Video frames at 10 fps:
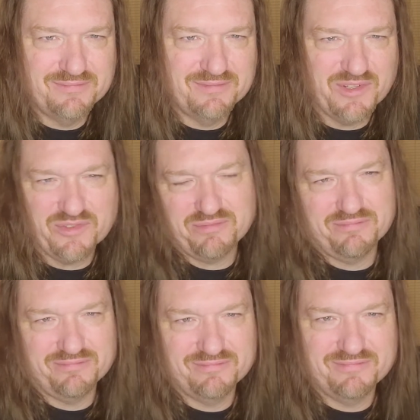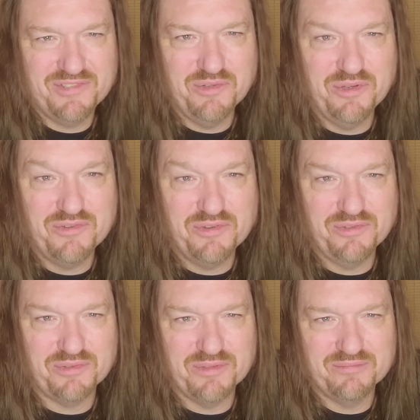There's 2 to choose
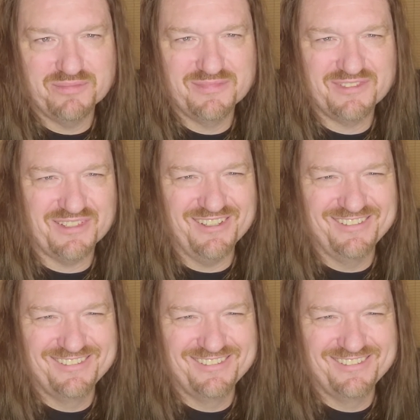from. So,